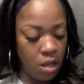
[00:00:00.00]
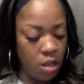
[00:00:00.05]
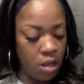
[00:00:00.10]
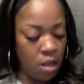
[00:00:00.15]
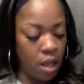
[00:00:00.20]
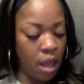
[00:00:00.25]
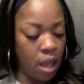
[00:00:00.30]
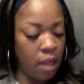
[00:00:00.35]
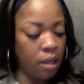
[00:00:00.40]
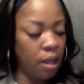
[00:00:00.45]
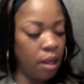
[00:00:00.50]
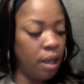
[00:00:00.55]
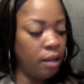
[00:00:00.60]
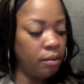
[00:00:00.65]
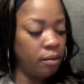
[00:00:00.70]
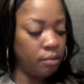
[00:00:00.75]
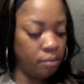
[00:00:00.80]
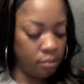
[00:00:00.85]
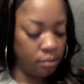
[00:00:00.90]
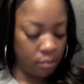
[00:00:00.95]
I
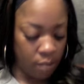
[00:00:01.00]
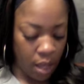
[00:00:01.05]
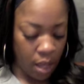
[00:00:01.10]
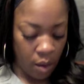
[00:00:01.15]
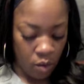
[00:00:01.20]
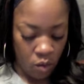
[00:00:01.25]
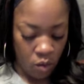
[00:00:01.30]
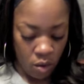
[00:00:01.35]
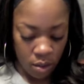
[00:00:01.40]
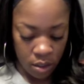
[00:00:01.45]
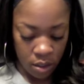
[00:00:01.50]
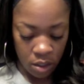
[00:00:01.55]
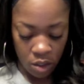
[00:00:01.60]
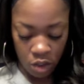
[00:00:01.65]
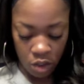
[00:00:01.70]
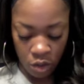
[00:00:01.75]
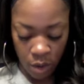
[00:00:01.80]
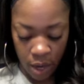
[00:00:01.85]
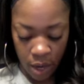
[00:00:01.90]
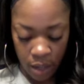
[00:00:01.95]
I I want to
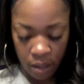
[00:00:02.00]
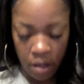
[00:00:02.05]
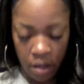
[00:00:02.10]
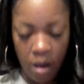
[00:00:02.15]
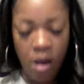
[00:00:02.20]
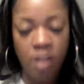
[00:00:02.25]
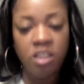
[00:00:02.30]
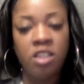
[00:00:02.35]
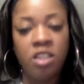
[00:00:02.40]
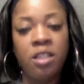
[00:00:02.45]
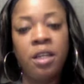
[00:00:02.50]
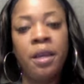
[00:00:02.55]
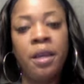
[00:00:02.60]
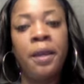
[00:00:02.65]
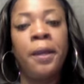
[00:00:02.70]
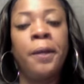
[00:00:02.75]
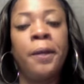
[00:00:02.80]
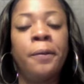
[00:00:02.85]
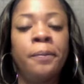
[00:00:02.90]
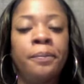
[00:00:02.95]
try the Argentine
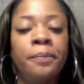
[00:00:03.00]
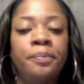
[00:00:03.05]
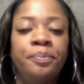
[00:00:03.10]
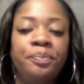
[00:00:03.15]
hair.